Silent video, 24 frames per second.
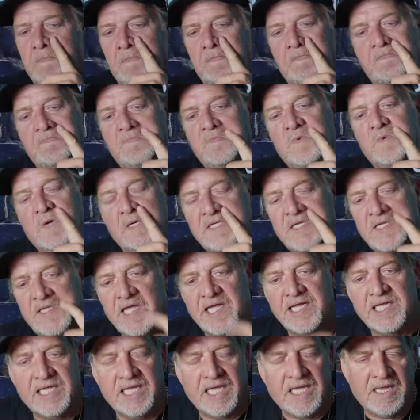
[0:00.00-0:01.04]
What did they
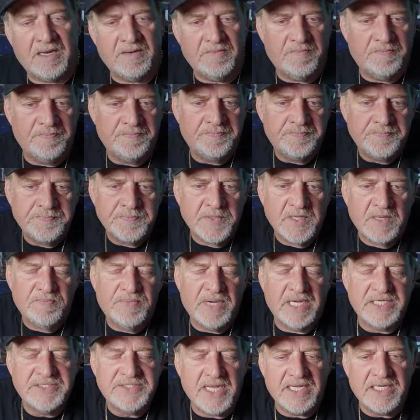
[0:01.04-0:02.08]
get by
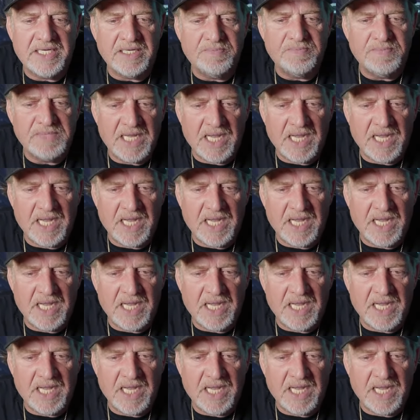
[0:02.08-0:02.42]
taking me